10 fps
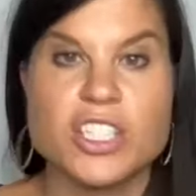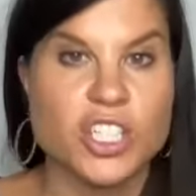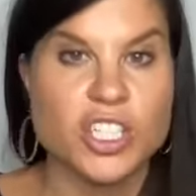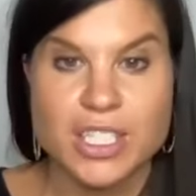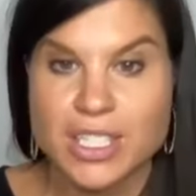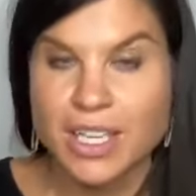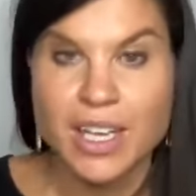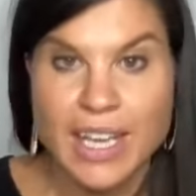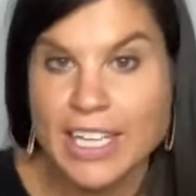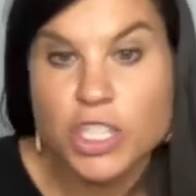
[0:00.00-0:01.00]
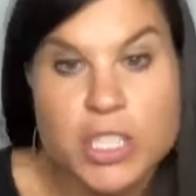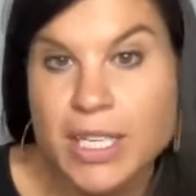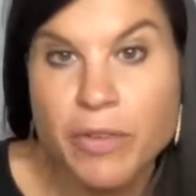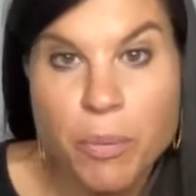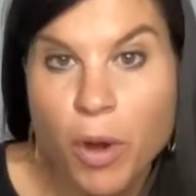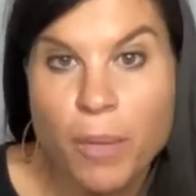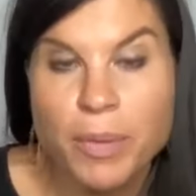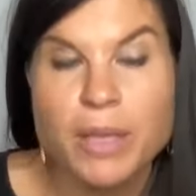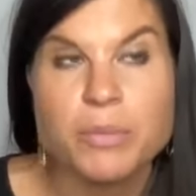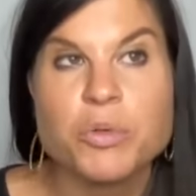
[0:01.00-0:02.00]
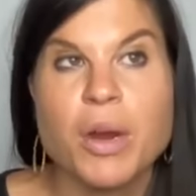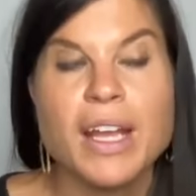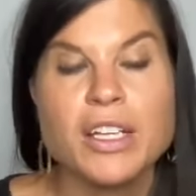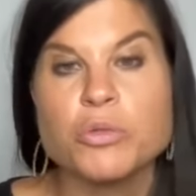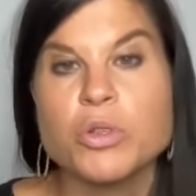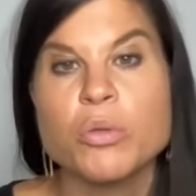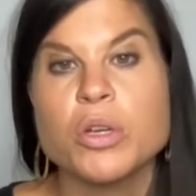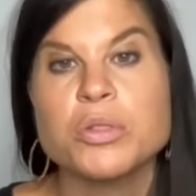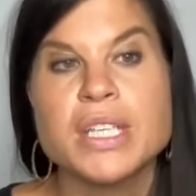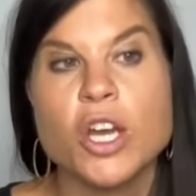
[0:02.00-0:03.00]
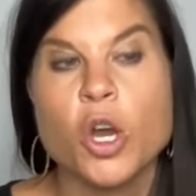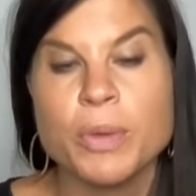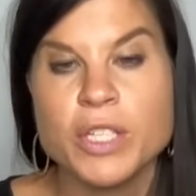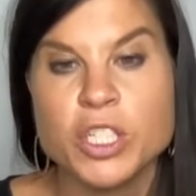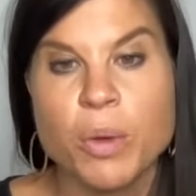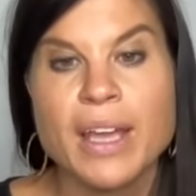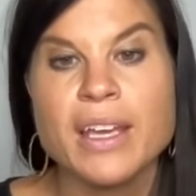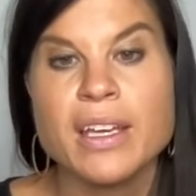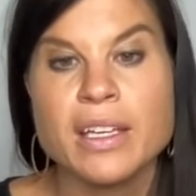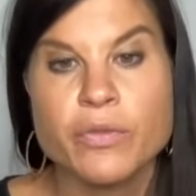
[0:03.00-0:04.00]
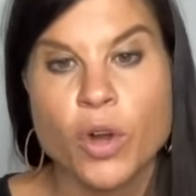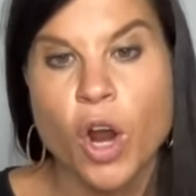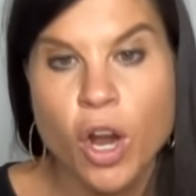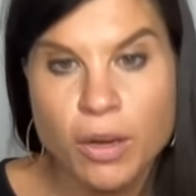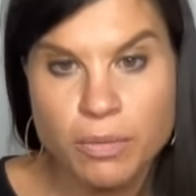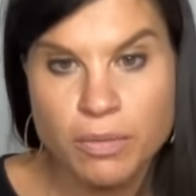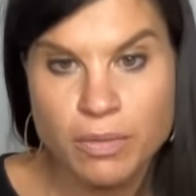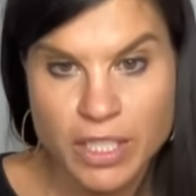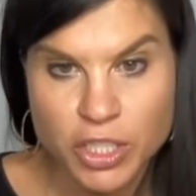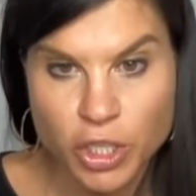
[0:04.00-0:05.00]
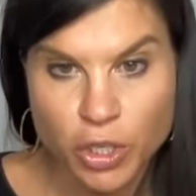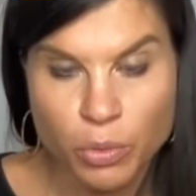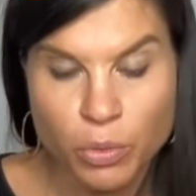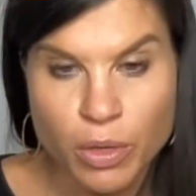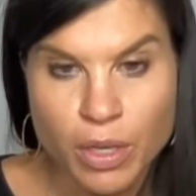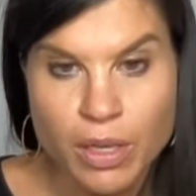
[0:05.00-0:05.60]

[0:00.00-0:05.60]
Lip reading: It's just different problems. Right. And you don't go see an OBGYN for a heart issue.